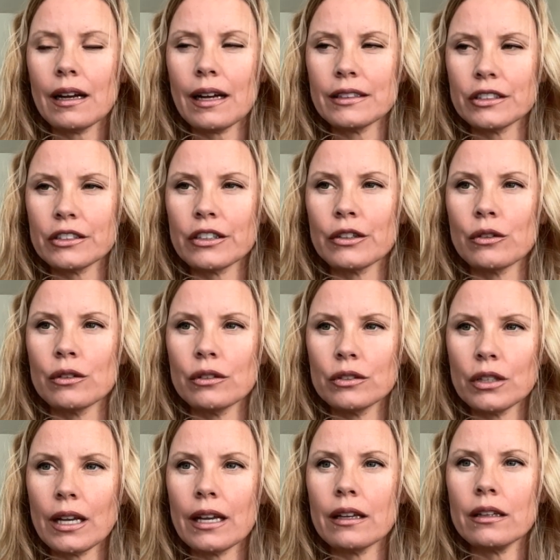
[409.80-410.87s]
I just heard,
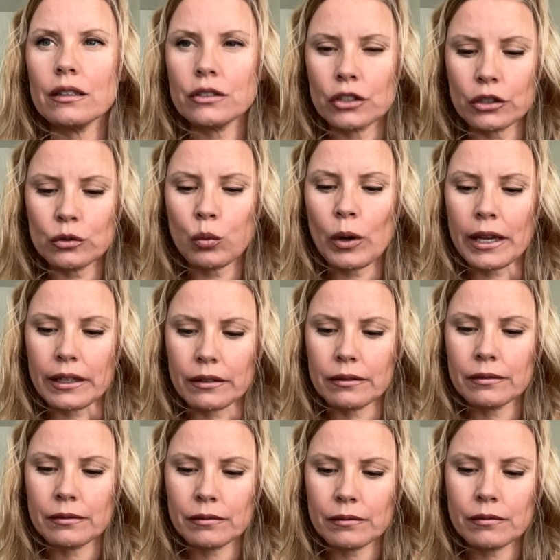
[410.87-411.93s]
just wait.
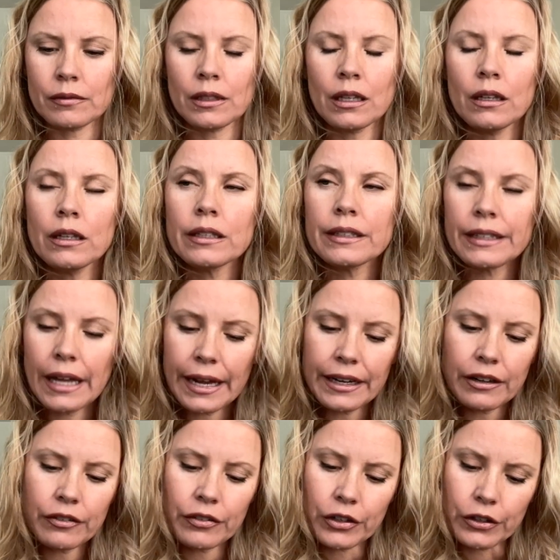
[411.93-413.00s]

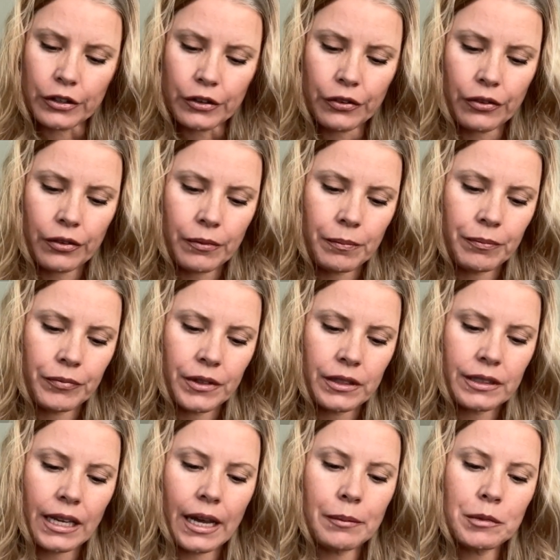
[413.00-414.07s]
Knight of Earth.
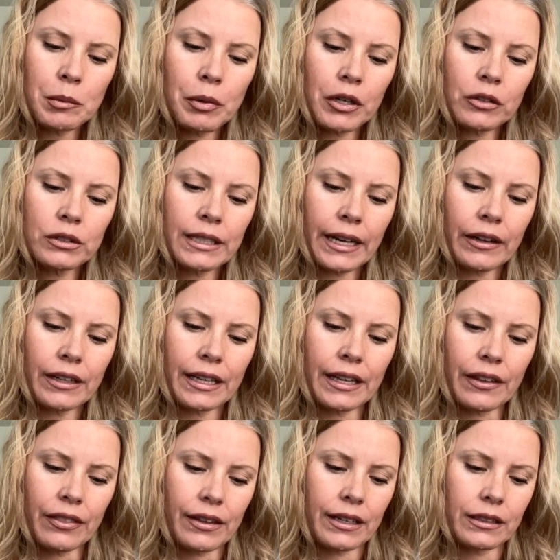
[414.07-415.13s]
Time to buckle down and
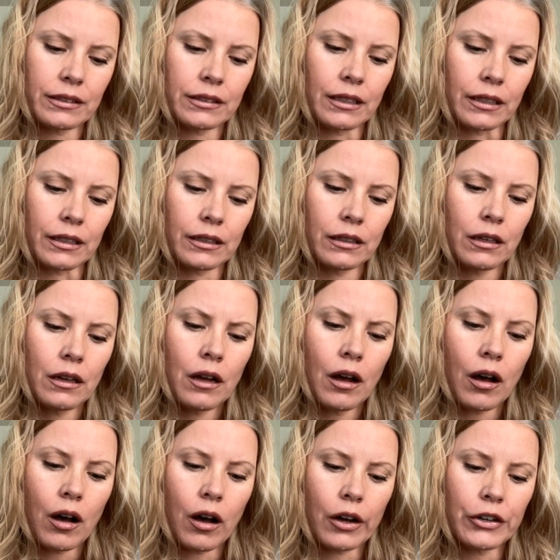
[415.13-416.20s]
get things done
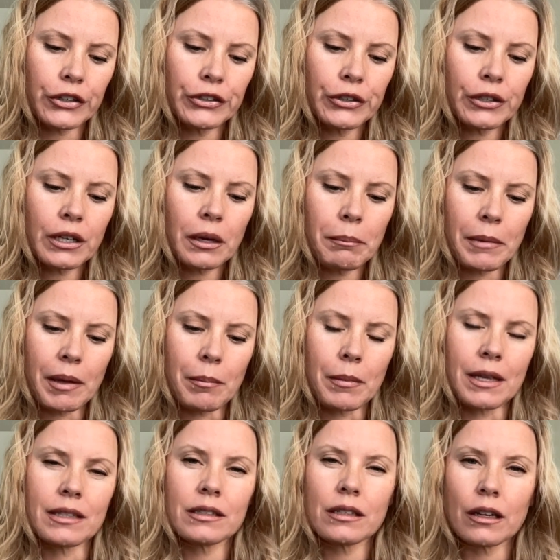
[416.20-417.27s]
honor your
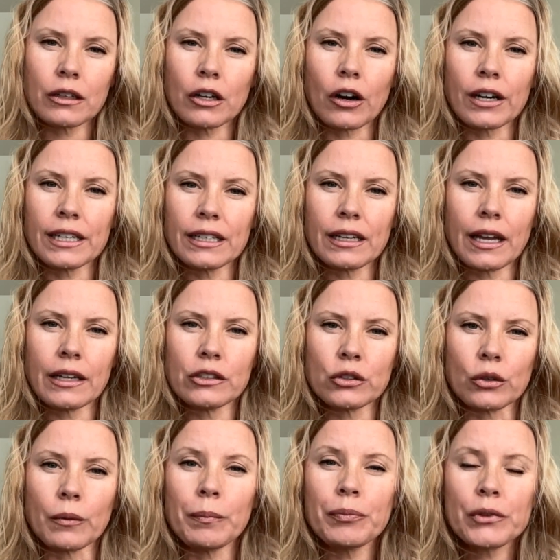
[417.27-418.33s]
commitments, a guardian
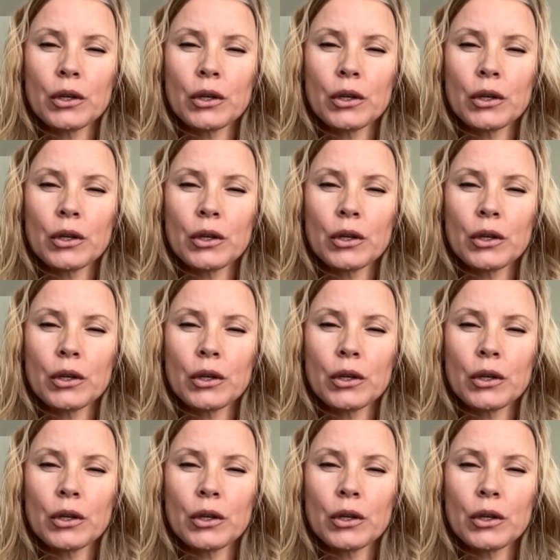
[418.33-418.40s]
angel,